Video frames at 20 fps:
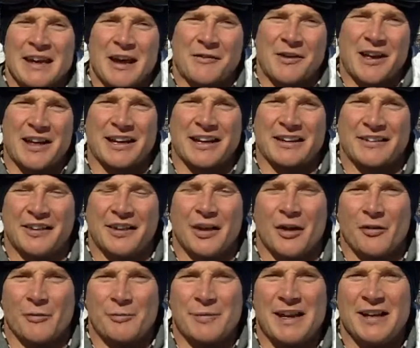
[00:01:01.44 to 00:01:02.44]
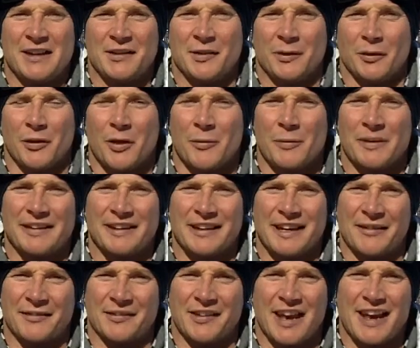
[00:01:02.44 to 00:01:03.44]
Now, if you're heading into the off-piste, although we did
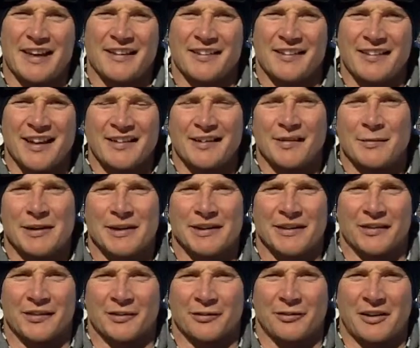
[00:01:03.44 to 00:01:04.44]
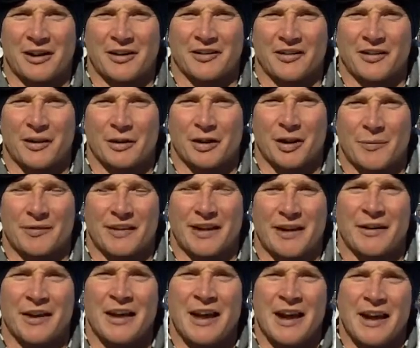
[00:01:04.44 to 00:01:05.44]
have 10 centimetres of fresh snow come
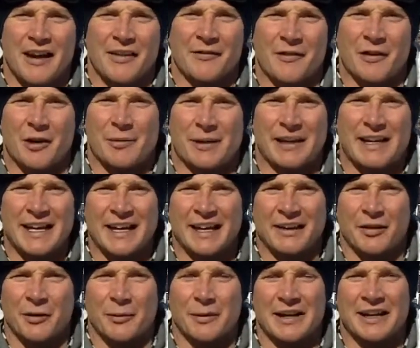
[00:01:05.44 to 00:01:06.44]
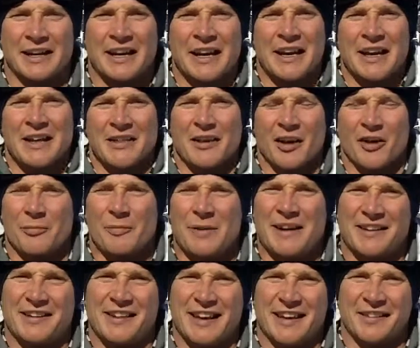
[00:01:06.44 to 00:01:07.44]
down at the very beginning of the week, the
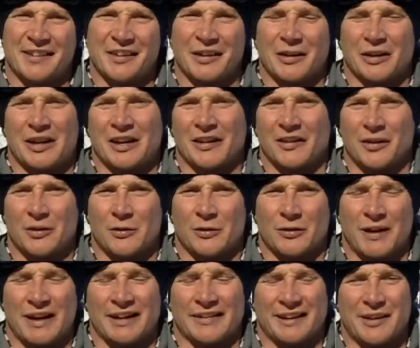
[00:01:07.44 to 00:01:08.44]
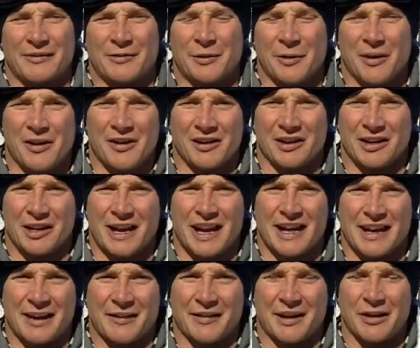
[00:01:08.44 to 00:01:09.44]
off-piste isn't looking too great, and if you are going to
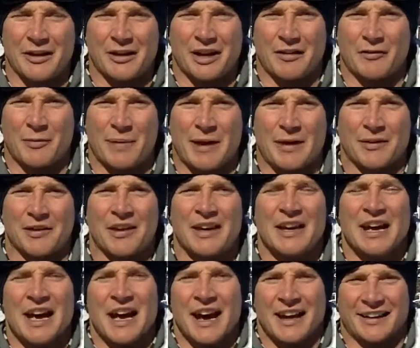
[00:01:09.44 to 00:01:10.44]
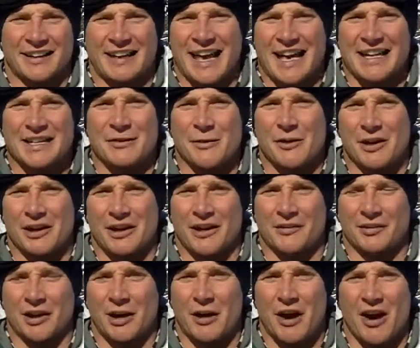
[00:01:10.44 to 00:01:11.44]
head out there looking for powder, again, you are going to
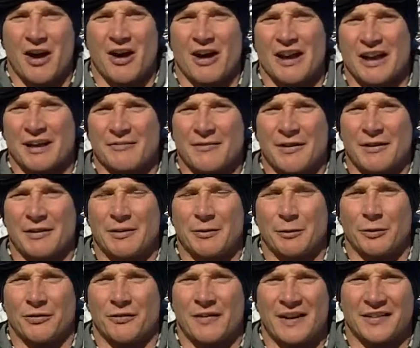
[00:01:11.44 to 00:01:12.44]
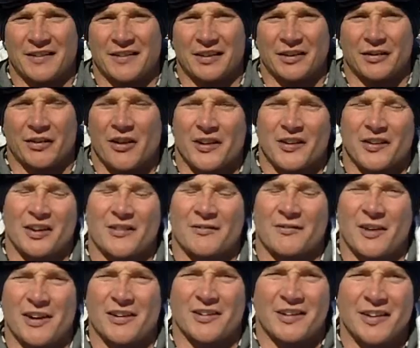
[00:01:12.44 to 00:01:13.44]
have to go high and very north-facing, try and
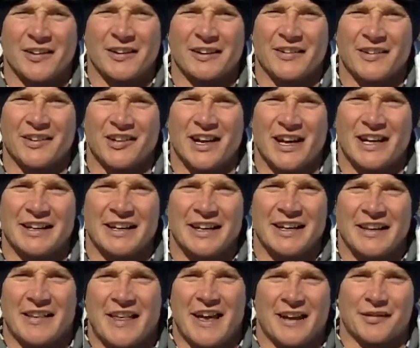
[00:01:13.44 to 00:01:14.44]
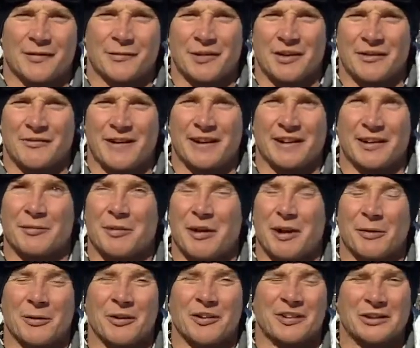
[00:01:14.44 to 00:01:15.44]
find something in the shade that hasn't been affected by
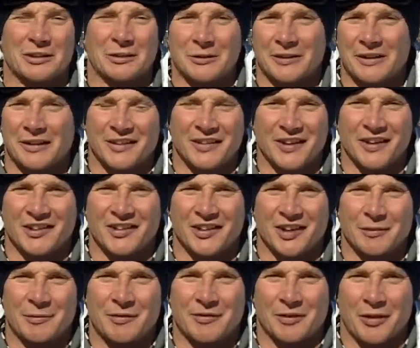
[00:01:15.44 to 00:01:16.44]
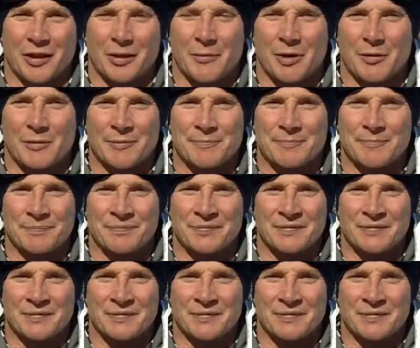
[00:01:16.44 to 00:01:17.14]
all this glorious sunshine we've got at the moment.